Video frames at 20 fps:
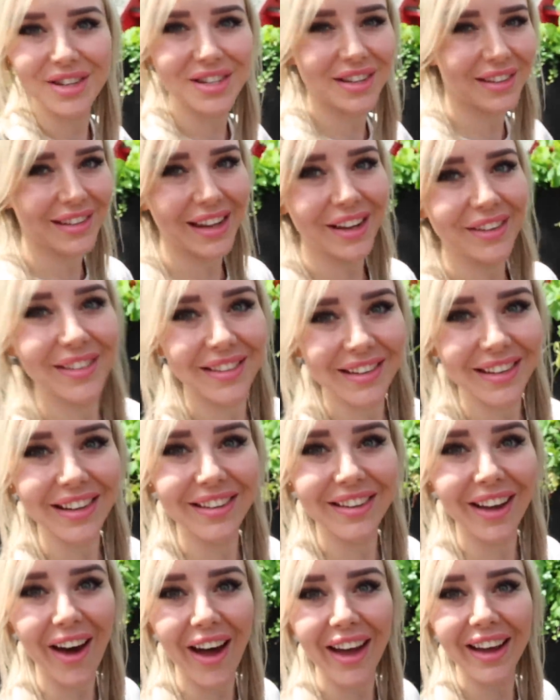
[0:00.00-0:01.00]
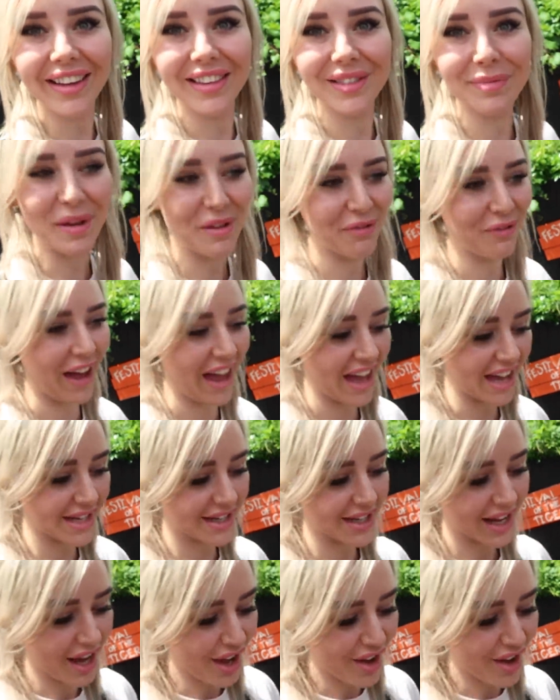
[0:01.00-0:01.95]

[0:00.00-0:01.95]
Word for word: just get to see the tigers be fed.